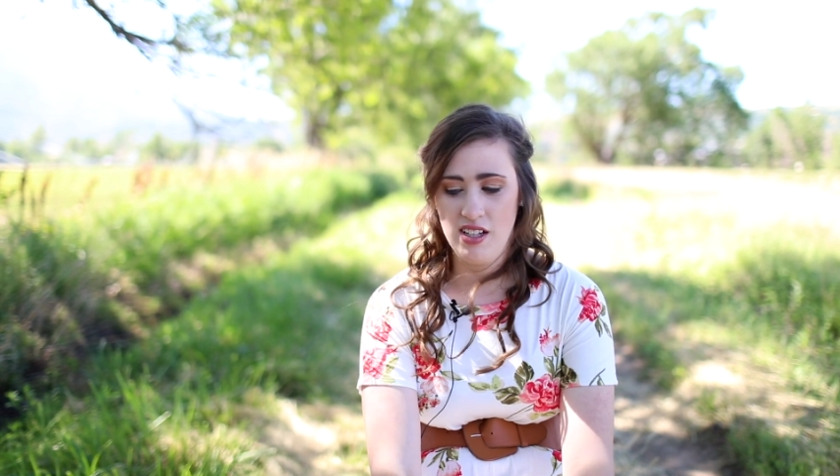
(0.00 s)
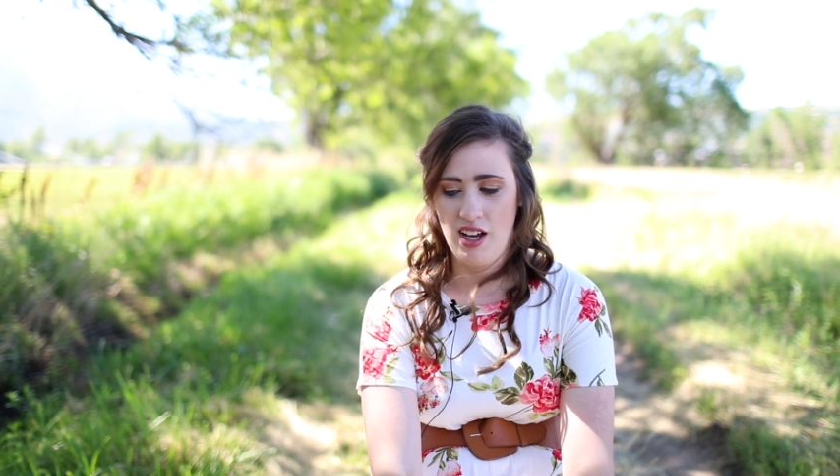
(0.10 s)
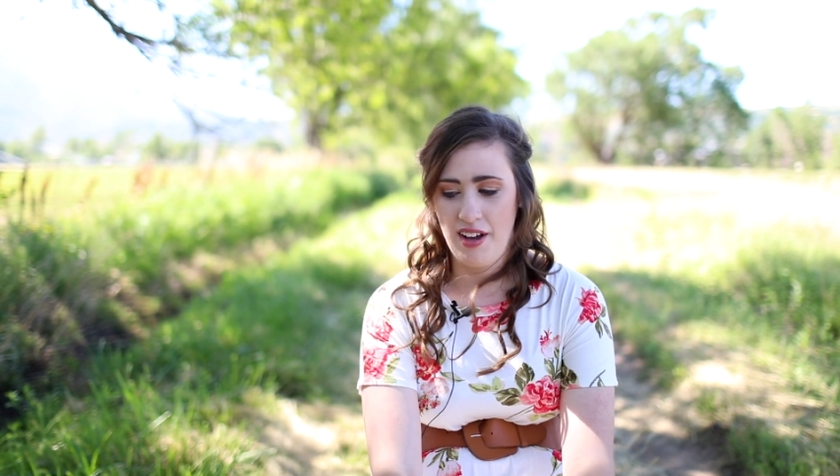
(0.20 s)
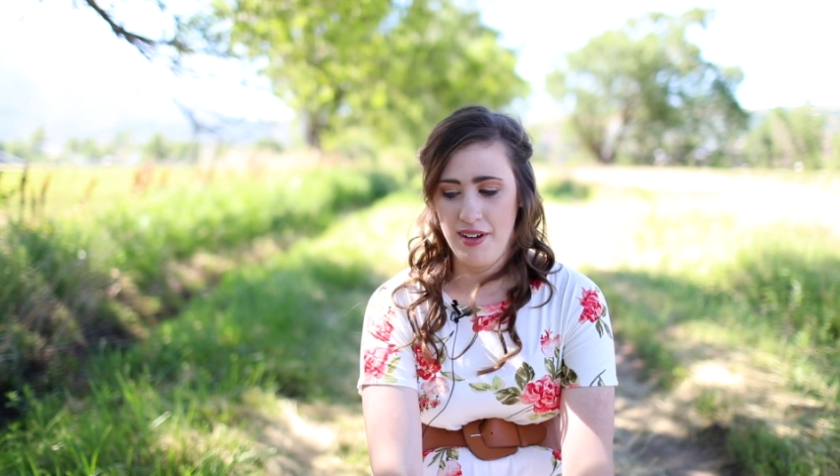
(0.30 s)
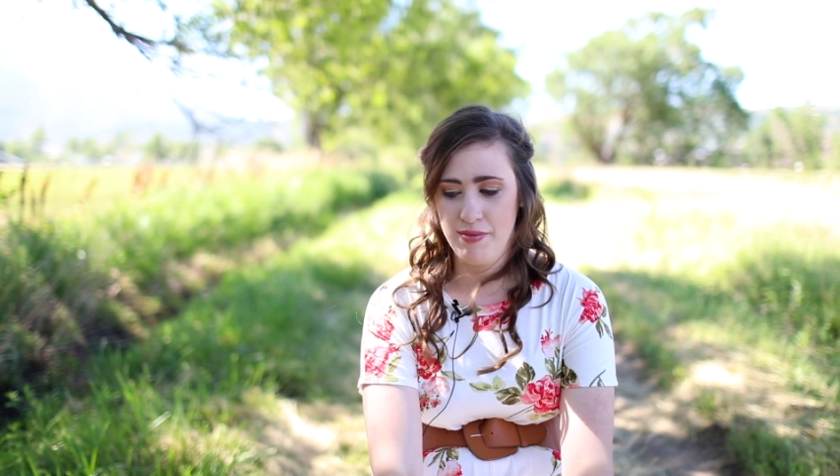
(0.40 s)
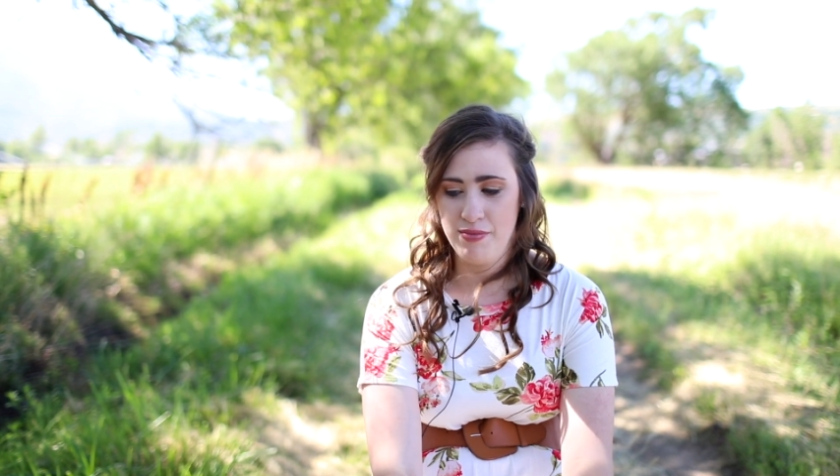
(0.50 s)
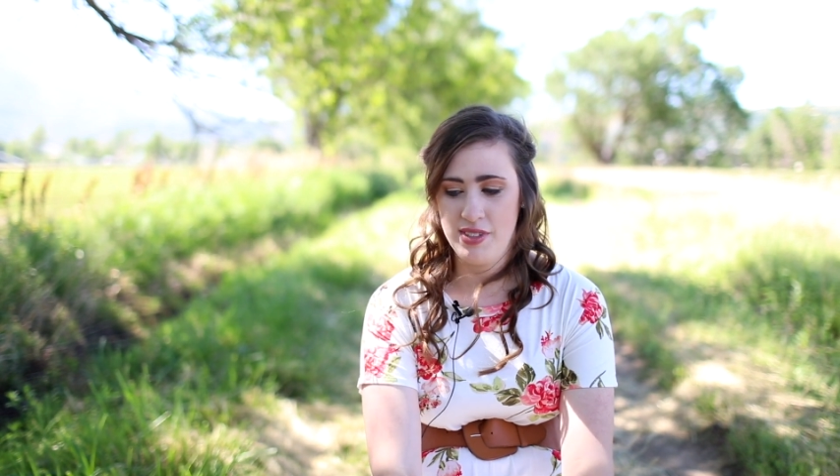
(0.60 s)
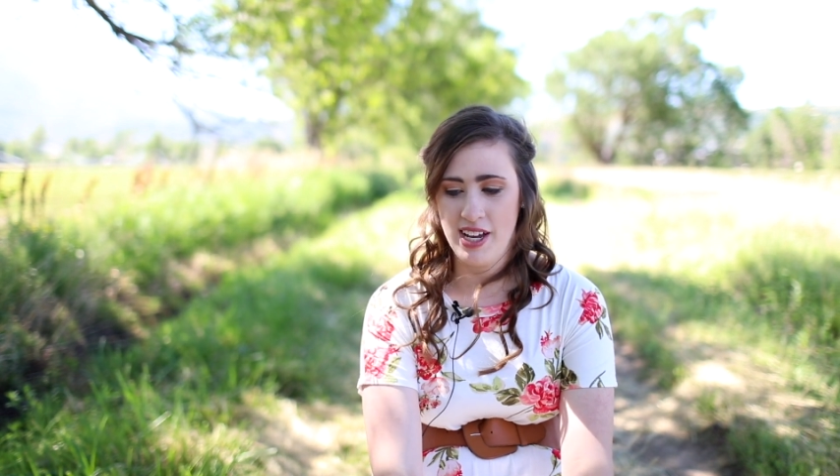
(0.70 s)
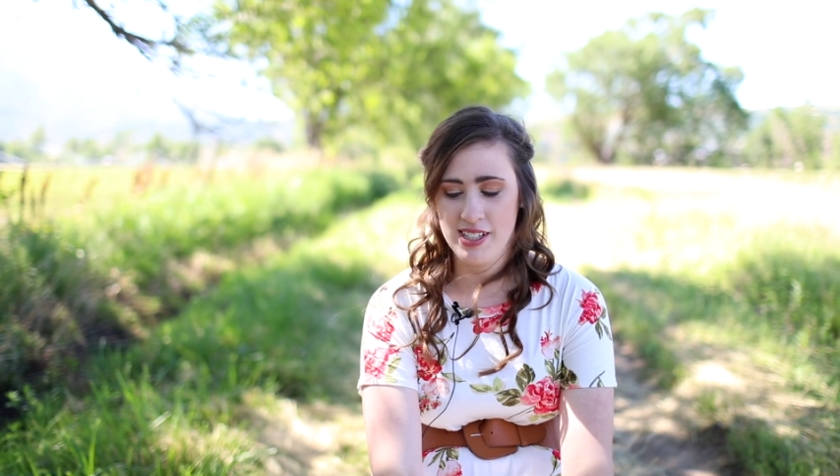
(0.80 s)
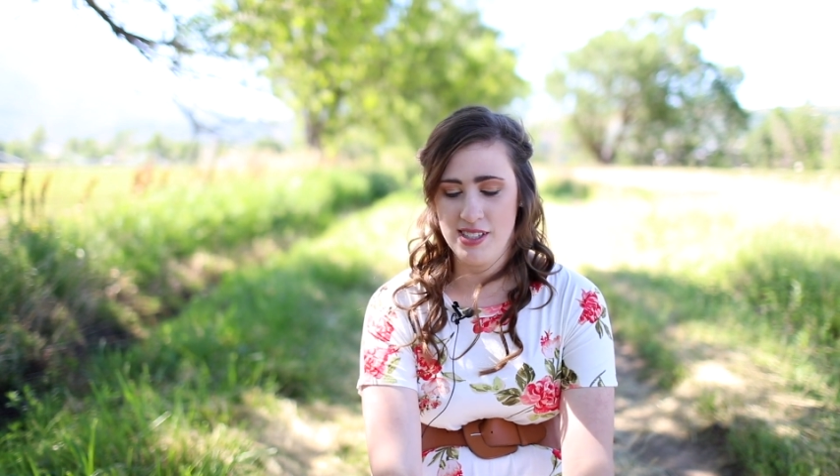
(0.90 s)

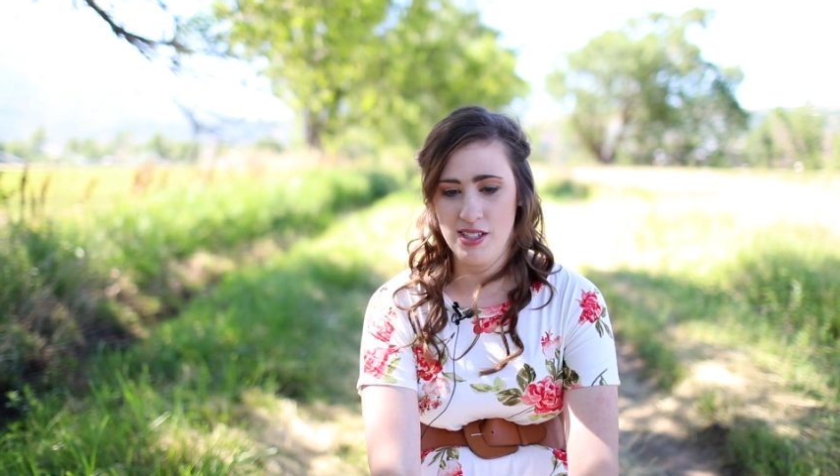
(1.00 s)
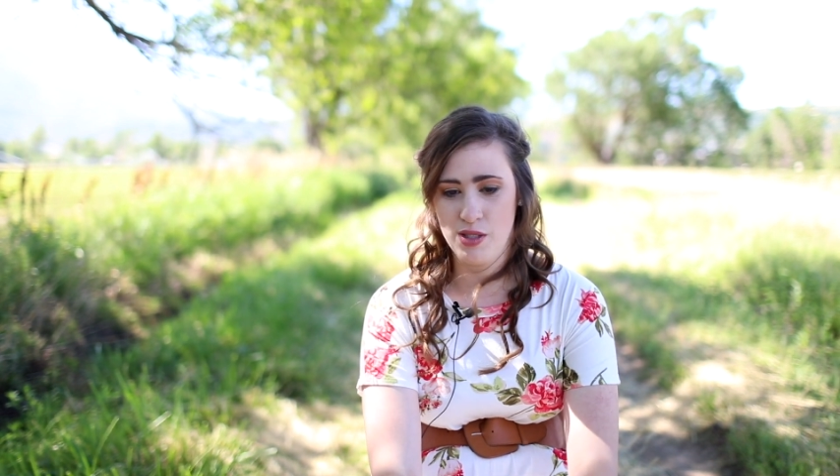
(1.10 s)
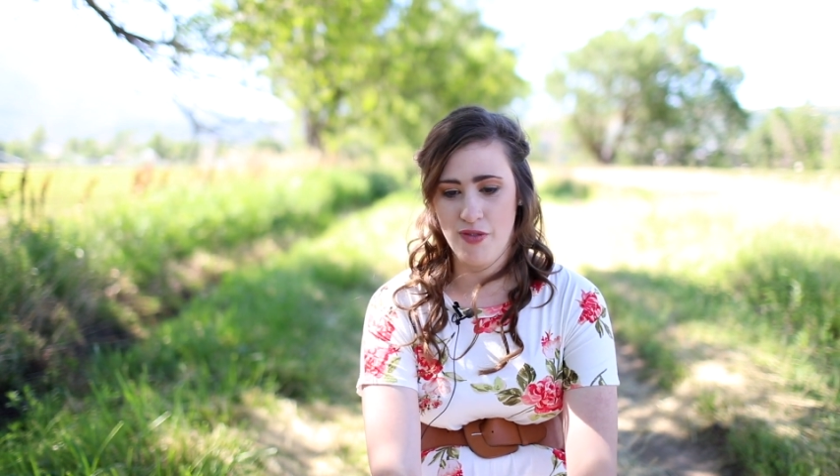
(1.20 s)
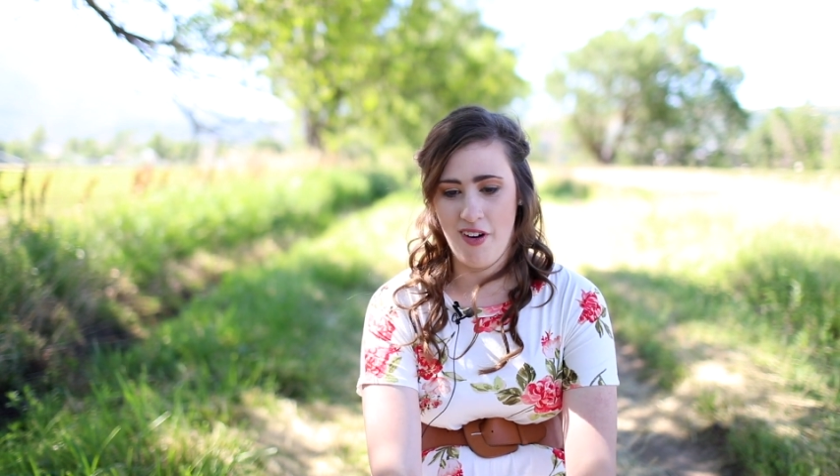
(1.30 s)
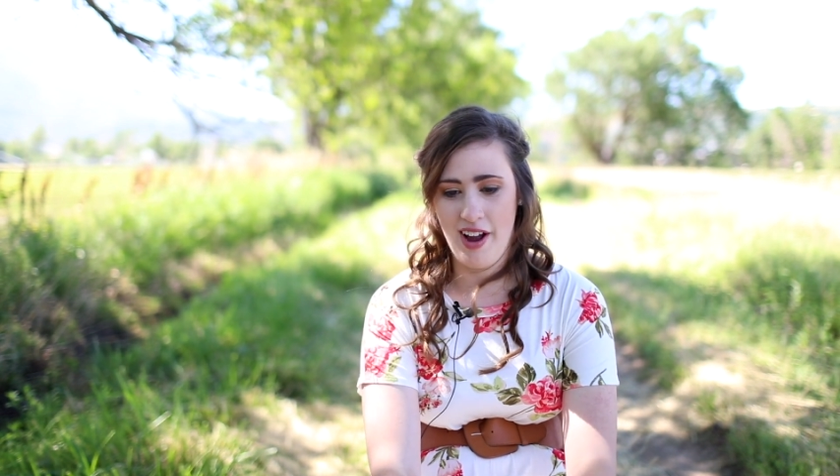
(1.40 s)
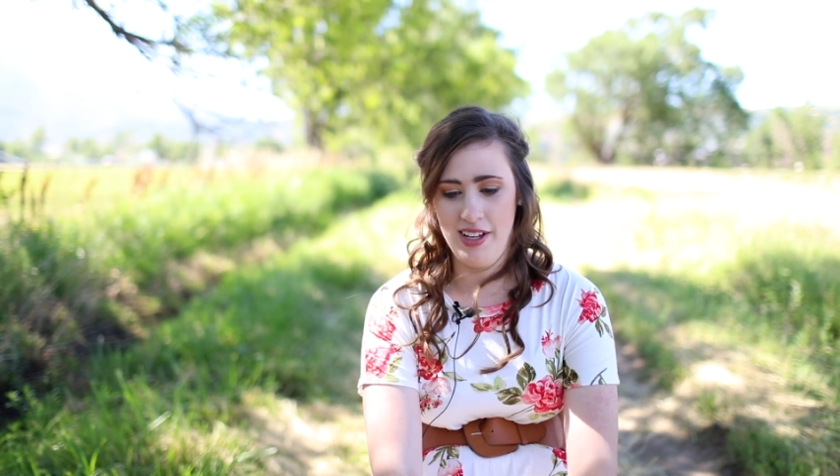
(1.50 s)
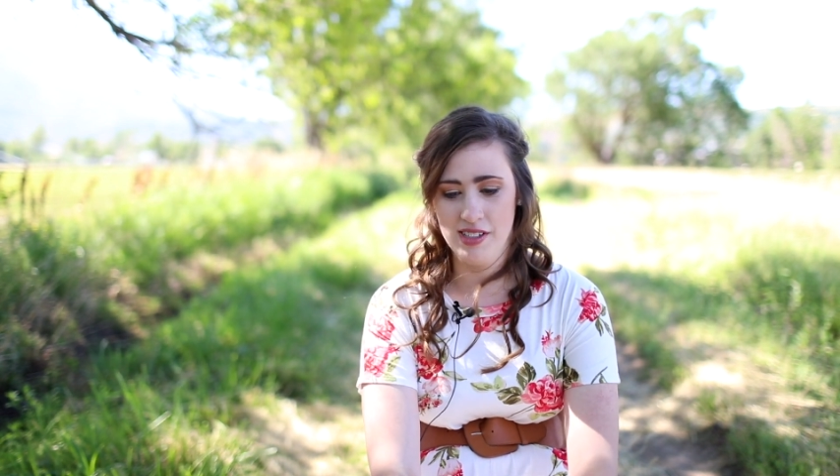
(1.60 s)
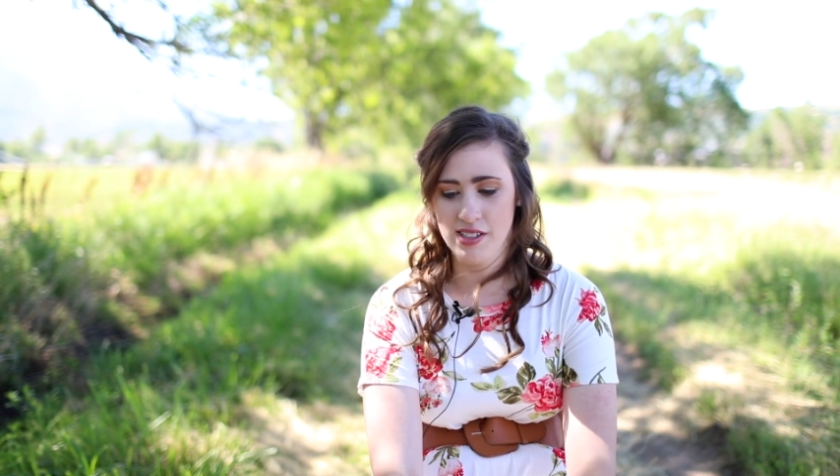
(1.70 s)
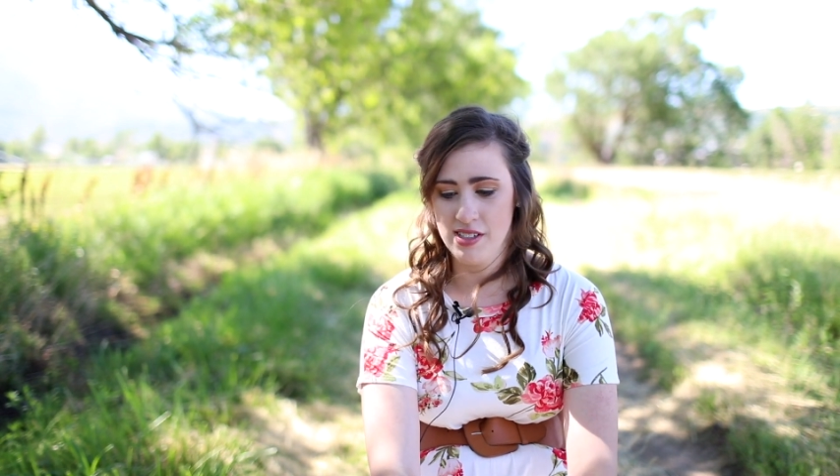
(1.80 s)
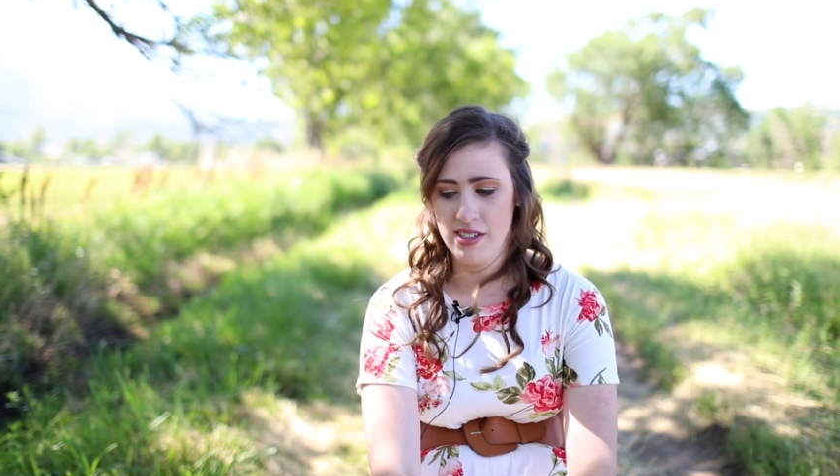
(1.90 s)
texted his
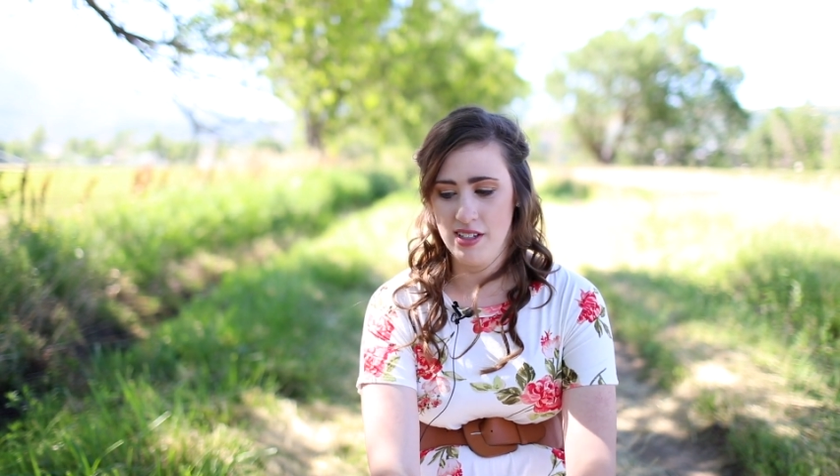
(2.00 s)
friend,